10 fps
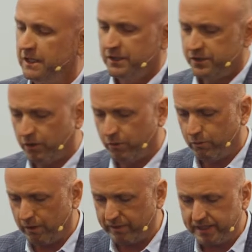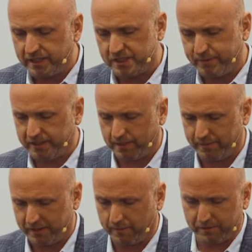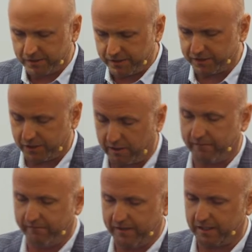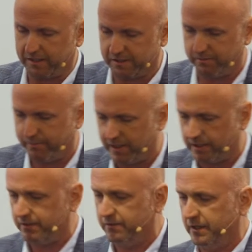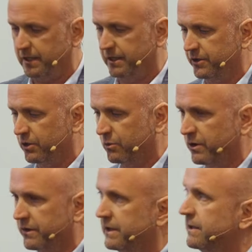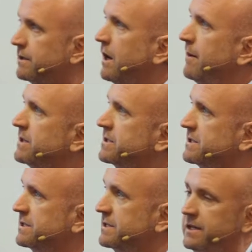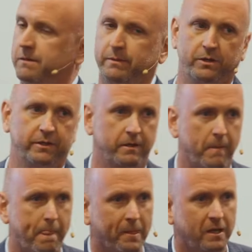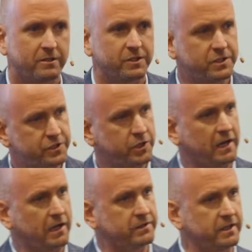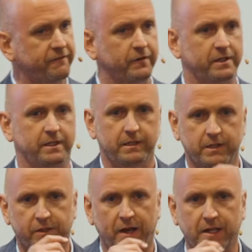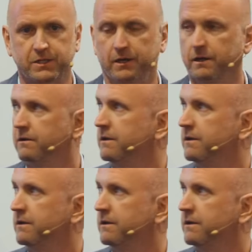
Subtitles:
So what we did is picked up a couple just to show how vague. There's some big noteworthy comments on sustainability, just to show how different the thoughts are.